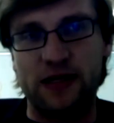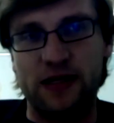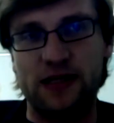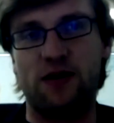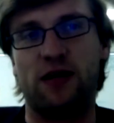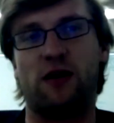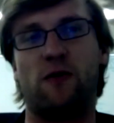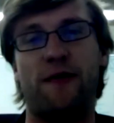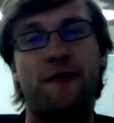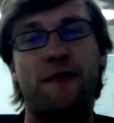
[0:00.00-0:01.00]
They're dealing
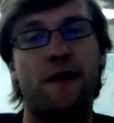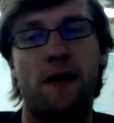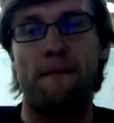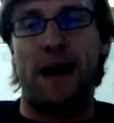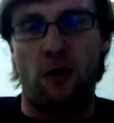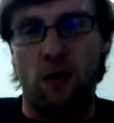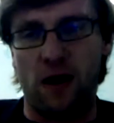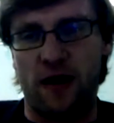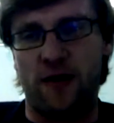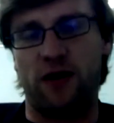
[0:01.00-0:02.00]
with
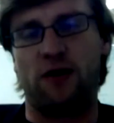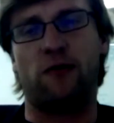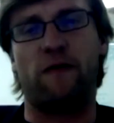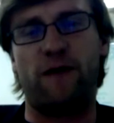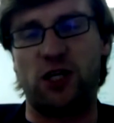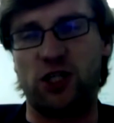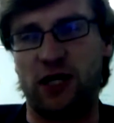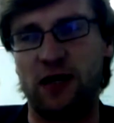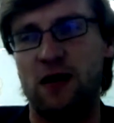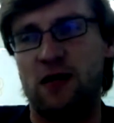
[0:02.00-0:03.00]
malware, they're dealing with
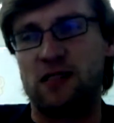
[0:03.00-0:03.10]
phishing.